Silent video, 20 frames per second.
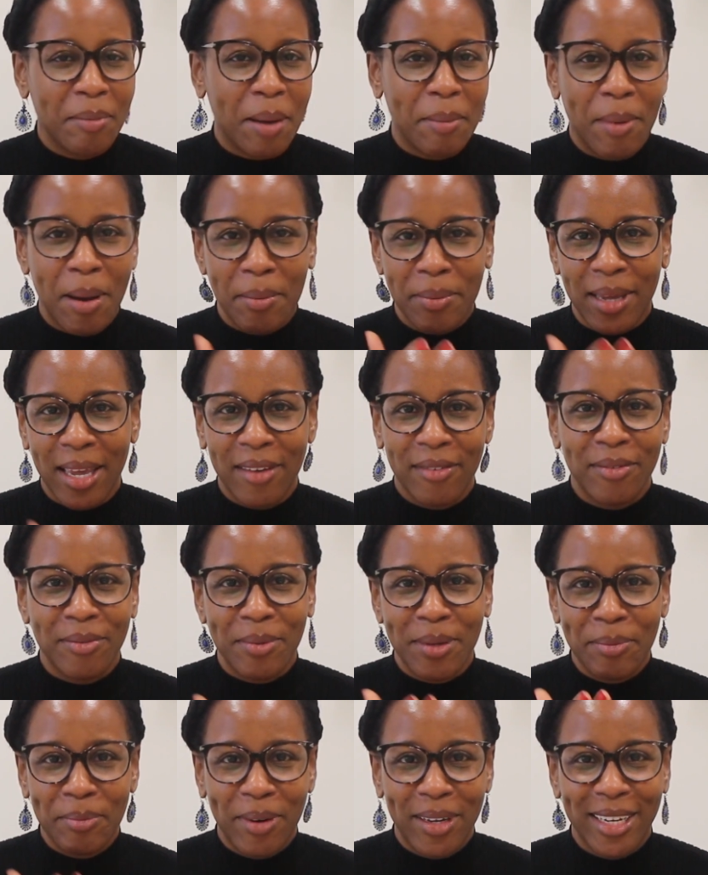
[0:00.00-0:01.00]
my mom gave
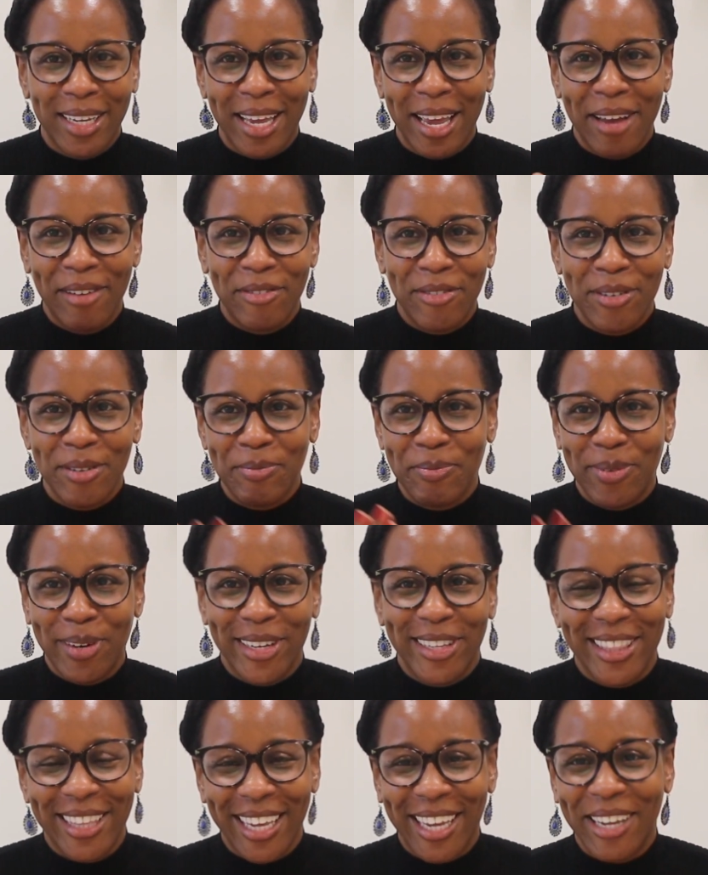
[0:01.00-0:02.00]
me money every
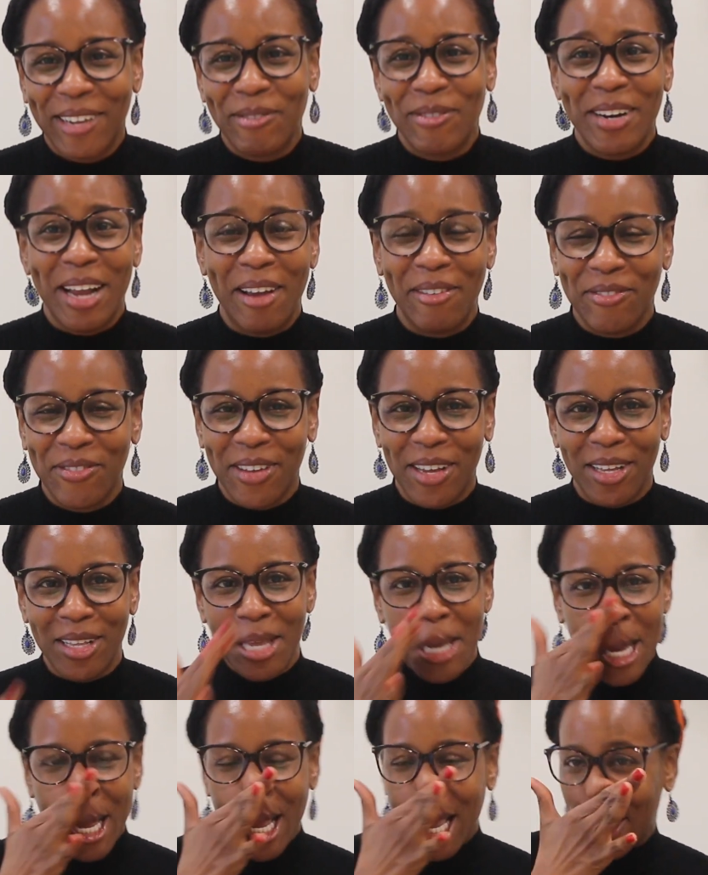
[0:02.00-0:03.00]
birthday, without fail.
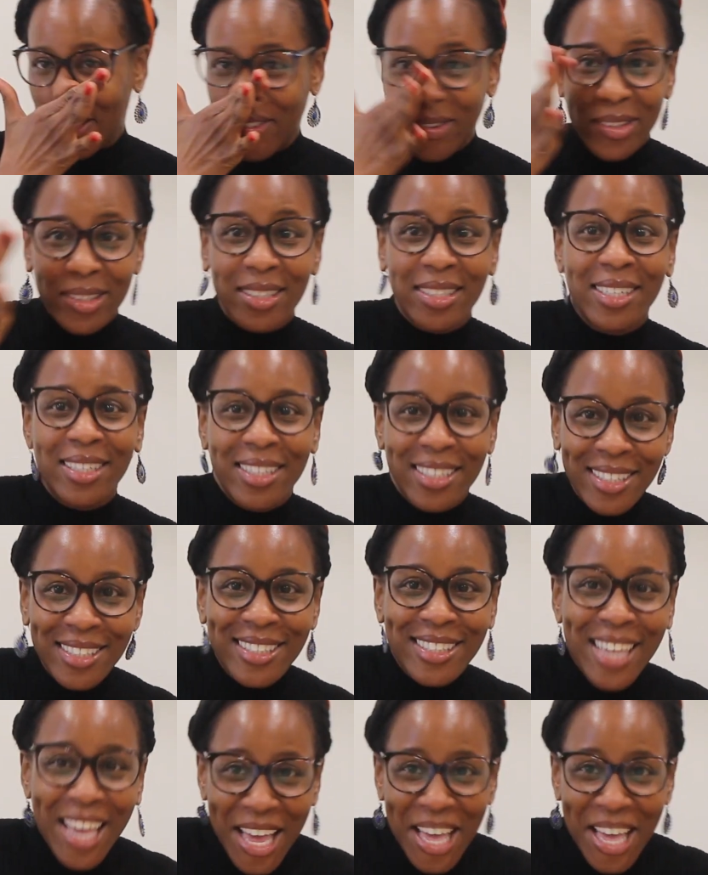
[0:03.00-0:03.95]
Even to this